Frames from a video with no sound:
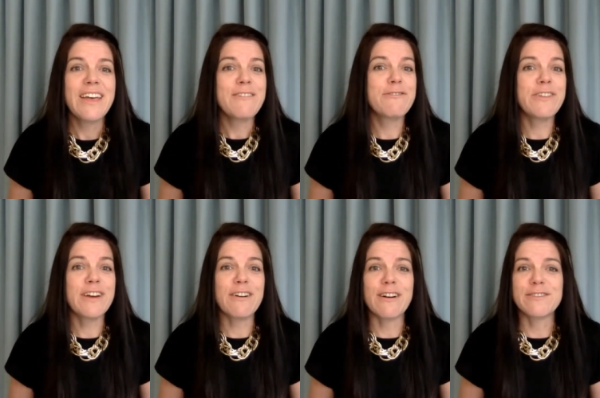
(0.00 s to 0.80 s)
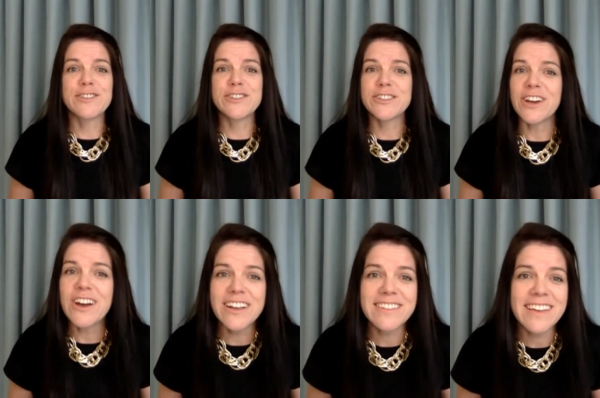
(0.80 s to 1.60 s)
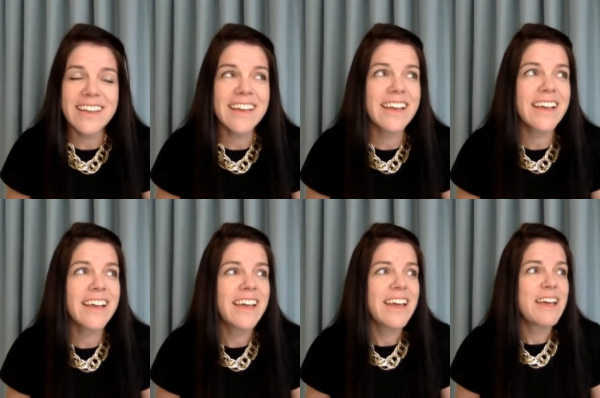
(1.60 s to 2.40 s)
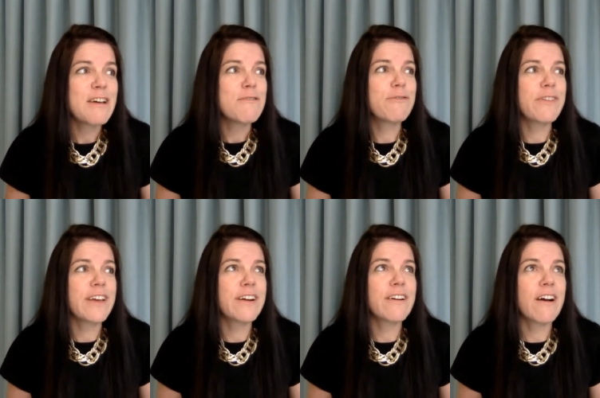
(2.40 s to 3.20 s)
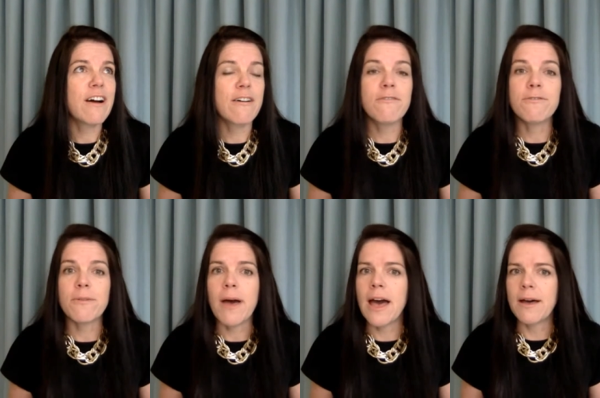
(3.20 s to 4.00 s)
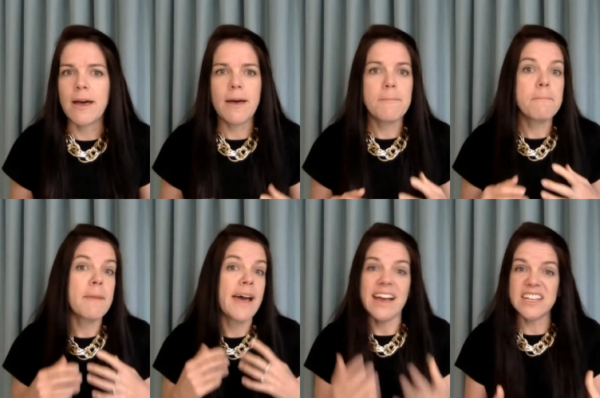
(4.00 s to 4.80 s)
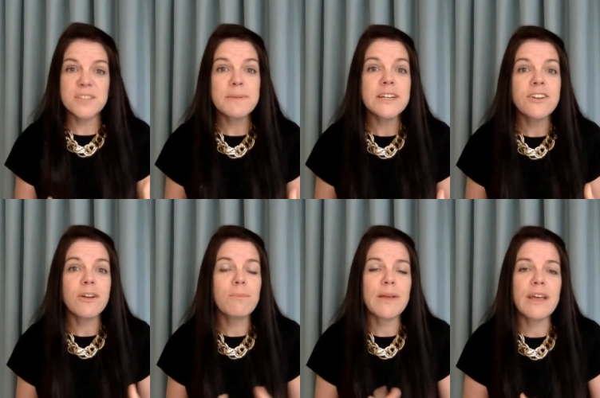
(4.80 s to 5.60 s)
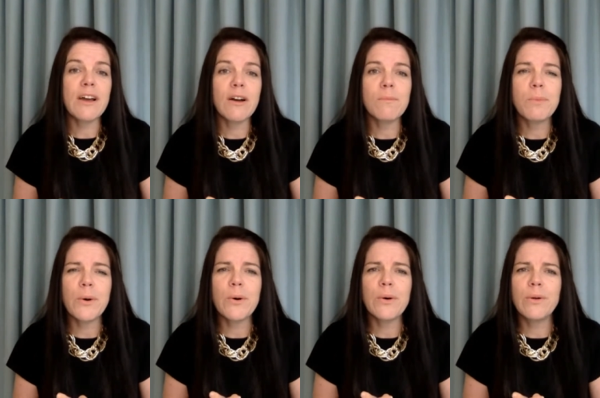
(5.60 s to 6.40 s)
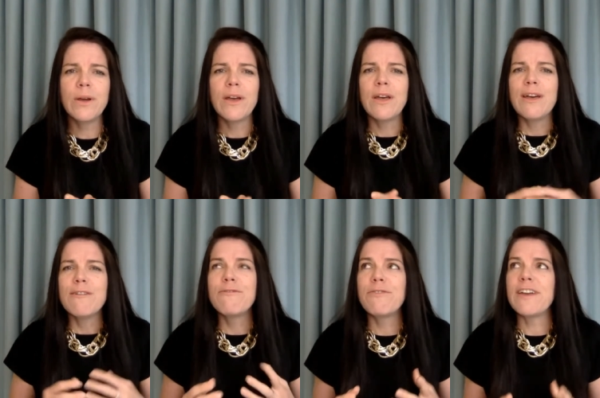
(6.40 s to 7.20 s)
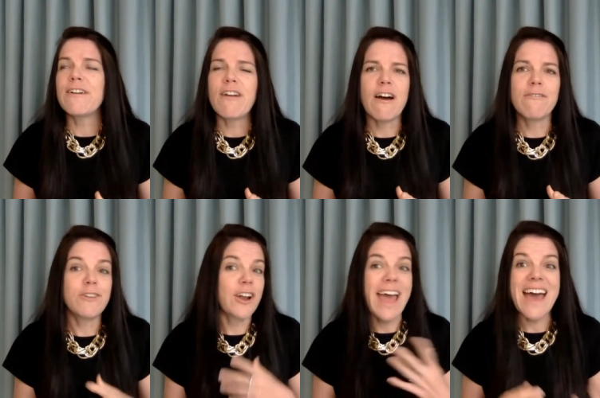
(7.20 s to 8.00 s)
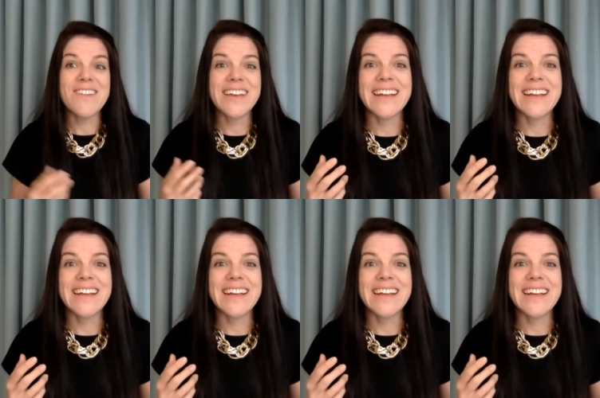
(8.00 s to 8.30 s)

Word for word: fear of starting, fear of uh, my husband not being on board, fear of not having